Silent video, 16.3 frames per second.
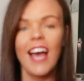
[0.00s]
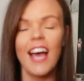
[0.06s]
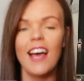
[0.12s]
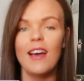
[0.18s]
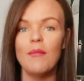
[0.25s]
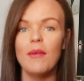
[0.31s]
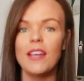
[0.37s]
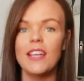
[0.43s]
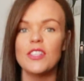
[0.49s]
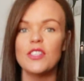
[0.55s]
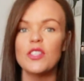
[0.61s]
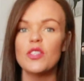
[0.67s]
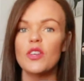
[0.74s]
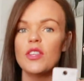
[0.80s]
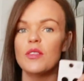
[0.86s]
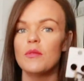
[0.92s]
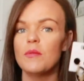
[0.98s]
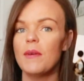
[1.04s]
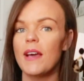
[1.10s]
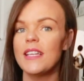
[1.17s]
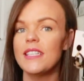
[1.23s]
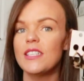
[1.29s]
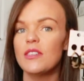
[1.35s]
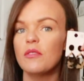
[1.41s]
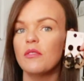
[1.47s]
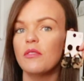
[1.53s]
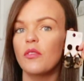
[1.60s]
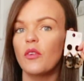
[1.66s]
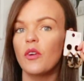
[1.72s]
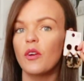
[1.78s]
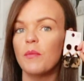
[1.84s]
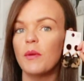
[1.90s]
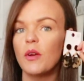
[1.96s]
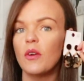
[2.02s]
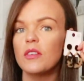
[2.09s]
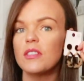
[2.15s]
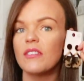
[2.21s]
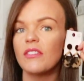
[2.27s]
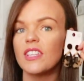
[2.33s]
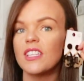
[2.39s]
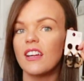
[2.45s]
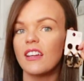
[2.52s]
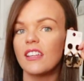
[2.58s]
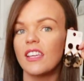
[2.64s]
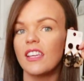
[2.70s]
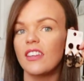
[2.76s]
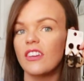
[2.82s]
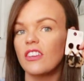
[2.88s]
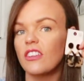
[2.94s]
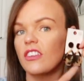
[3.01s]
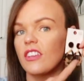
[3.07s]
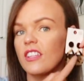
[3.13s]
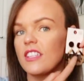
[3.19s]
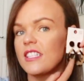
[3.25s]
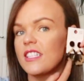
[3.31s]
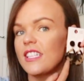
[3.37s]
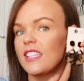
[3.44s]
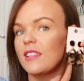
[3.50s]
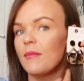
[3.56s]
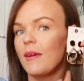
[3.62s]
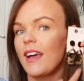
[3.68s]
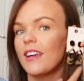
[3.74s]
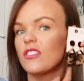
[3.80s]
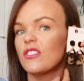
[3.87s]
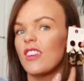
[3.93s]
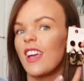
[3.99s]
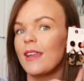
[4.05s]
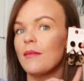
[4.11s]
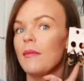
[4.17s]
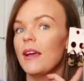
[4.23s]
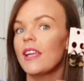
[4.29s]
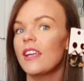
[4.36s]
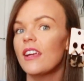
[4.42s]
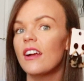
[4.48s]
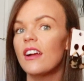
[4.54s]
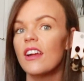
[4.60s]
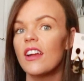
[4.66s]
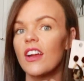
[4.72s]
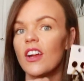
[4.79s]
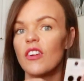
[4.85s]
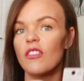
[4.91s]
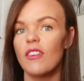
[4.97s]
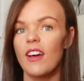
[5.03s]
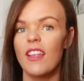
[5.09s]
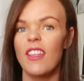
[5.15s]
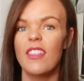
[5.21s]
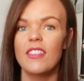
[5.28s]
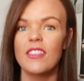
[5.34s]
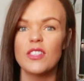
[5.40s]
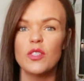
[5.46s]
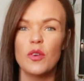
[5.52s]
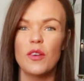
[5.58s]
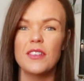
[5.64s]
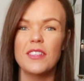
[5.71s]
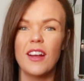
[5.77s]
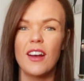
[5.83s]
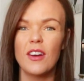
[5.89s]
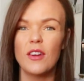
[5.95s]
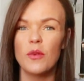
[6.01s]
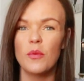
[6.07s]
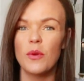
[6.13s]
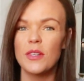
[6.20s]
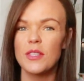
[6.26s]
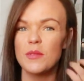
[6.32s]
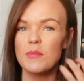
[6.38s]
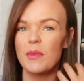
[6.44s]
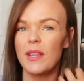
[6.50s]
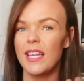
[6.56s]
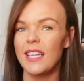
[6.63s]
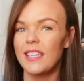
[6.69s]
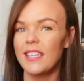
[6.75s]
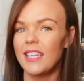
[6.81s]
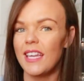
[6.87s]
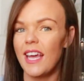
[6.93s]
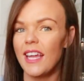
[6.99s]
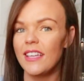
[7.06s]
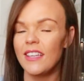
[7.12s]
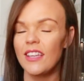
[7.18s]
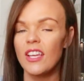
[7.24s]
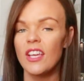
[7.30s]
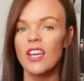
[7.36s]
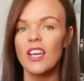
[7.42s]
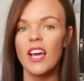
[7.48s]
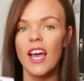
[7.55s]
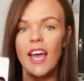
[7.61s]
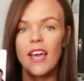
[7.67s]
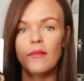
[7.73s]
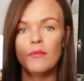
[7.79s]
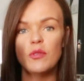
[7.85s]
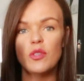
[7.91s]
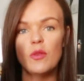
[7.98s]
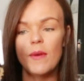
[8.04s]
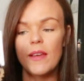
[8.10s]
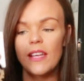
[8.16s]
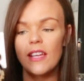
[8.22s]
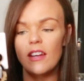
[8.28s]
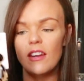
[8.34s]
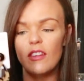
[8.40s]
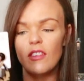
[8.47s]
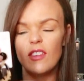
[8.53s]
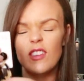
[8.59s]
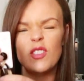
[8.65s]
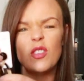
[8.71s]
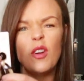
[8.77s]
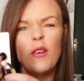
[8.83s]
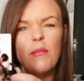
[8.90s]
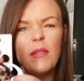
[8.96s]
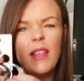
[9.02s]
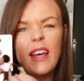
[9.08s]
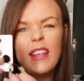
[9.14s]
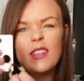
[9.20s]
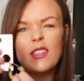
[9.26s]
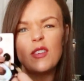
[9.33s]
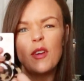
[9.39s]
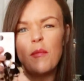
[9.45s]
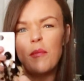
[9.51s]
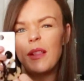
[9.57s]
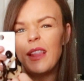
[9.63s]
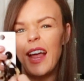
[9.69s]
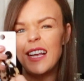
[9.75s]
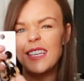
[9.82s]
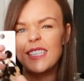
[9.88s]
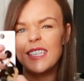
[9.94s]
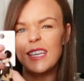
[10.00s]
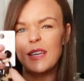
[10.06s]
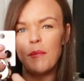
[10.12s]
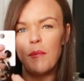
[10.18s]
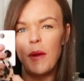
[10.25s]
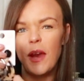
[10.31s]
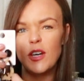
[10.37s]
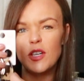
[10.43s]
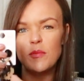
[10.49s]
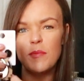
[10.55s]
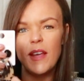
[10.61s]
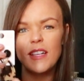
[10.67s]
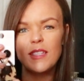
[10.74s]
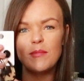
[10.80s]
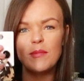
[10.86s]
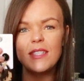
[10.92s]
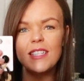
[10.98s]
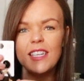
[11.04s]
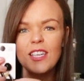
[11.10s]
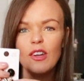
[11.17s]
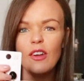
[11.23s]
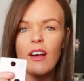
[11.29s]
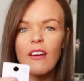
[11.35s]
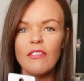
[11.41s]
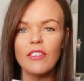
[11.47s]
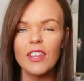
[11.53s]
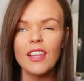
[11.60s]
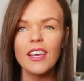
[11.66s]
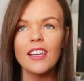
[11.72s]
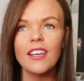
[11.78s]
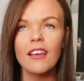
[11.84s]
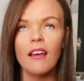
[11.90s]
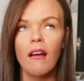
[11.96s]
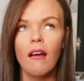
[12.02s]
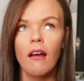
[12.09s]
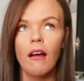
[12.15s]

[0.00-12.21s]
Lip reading: and I just thought they would be ideal for, because I've got dark hair, you can see them actually in my hair rather than the sort of darker ones blending in to my hair. They're sort of that sort of plastic perspex material. I feel like